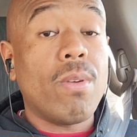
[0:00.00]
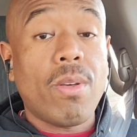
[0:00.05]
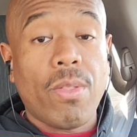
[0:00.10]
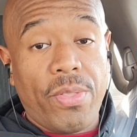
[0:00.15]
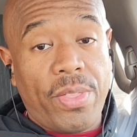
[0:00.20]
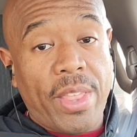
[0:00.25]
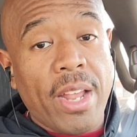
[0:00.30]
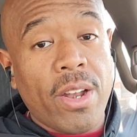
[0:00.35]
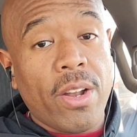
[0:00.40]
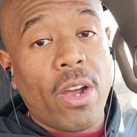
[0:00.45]

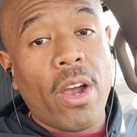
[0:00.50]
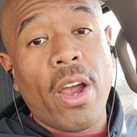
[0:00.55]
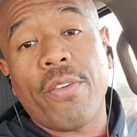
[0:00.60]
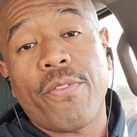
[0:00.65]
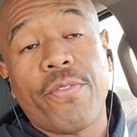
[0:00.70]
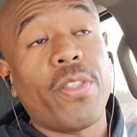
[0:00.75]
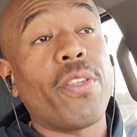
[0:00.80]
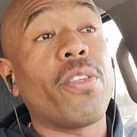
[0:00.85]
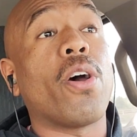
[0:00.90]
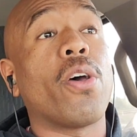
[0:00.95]
then, all right,
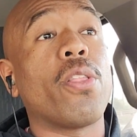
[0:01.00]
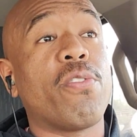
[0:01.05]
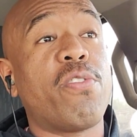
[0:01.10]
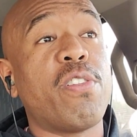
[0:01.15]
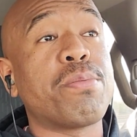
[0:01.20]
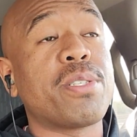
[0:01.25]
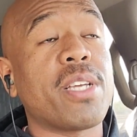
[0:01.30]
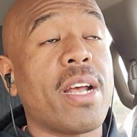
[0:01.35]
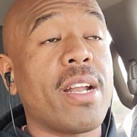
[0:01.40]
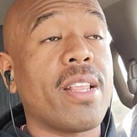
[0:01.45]
on the
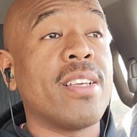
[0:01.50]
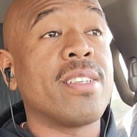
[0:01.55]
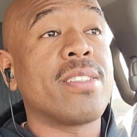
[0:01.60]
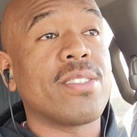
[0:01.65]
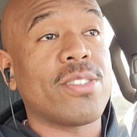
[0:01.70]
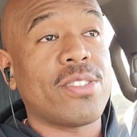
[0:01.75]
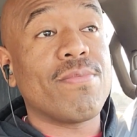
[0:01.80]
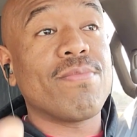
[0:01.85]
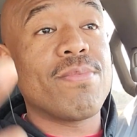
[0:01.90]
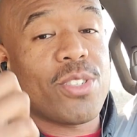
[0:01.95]
flip side of this,
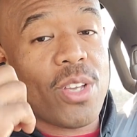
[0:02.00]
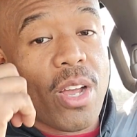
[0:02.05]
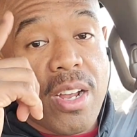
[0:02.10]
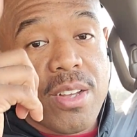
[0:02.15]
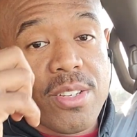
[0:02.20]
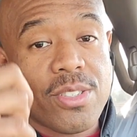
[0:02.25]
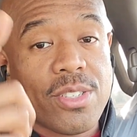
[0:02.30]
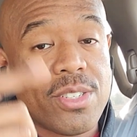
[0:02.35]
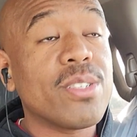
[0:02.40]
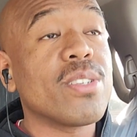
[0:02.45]
sorry,
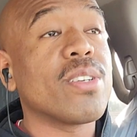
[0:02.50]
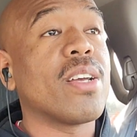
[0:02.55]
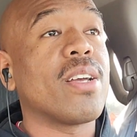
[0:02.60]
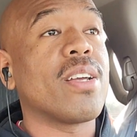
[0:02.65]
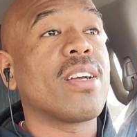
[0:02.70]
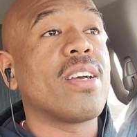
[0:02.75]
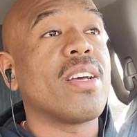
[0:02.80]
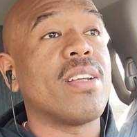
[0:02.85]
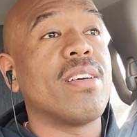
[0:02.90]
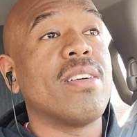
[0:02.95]
just
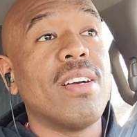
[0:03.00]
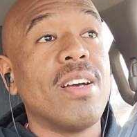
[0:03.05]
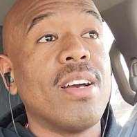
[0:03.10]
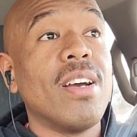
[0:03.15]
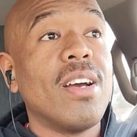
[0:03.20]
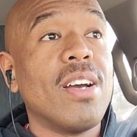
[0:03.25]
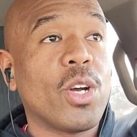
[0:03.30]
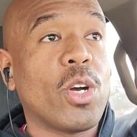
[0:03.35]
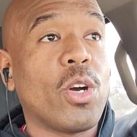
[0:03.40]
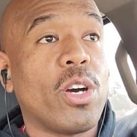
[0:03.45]
kind
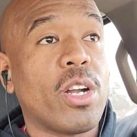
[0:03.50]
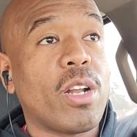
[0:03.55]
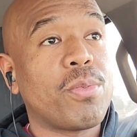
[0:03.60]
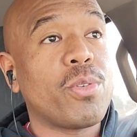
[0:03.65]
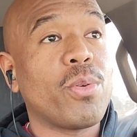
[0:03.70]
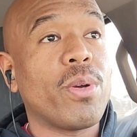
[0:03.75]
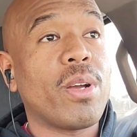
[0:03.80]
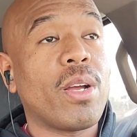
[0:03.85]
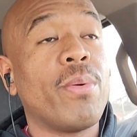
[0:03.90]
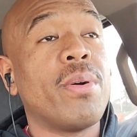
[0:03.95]
of caught up
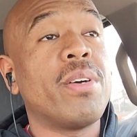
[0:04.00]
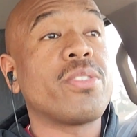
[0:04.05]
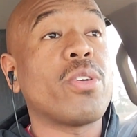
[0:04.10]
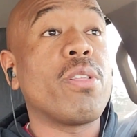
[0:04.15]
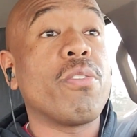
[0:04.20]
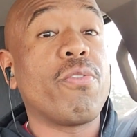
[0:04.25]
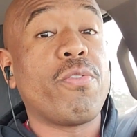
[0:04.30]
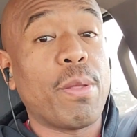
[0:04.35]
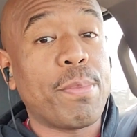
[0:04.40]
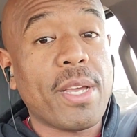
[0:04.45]
to where I was. On
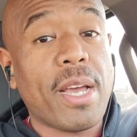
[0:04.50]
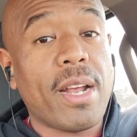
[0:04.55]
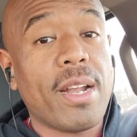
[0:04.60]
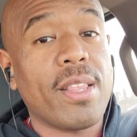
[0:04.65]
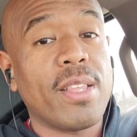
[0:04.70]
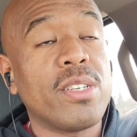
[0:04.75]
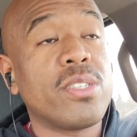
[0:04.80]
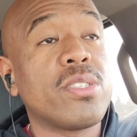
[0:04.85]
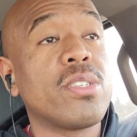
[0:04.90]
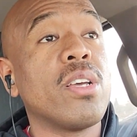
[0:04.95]
the flip side of
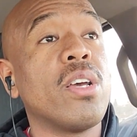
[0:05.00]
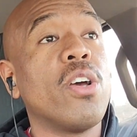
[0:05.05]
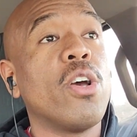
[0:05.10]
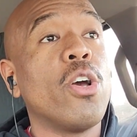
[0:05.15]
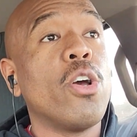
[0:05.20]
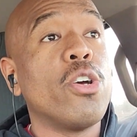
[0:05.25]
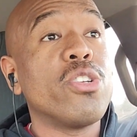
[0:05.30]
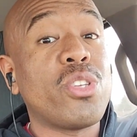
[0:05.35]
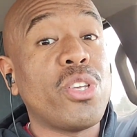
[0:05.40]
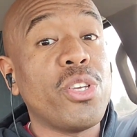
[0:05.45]
this,
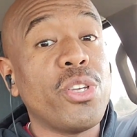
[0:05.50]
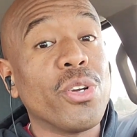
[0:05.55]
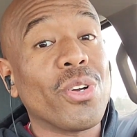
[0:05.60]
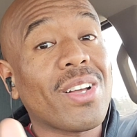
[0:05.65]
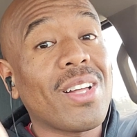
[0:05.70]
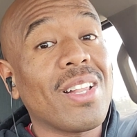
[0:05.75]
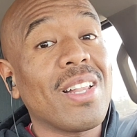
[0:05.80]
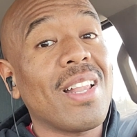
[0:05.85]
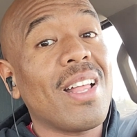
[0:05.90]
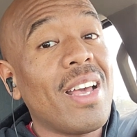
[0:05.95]
to your
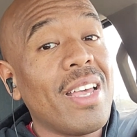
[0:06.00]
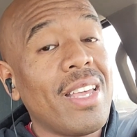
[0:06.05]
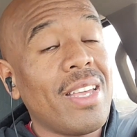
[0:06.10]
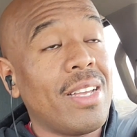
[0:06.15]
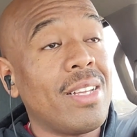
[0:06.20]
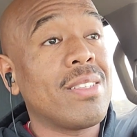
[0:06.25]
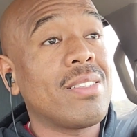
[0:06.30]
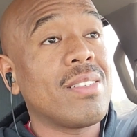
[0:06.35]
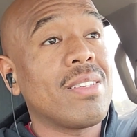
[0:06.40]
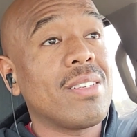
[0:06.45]

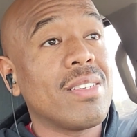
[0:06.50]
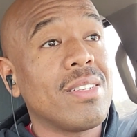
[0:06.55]
client,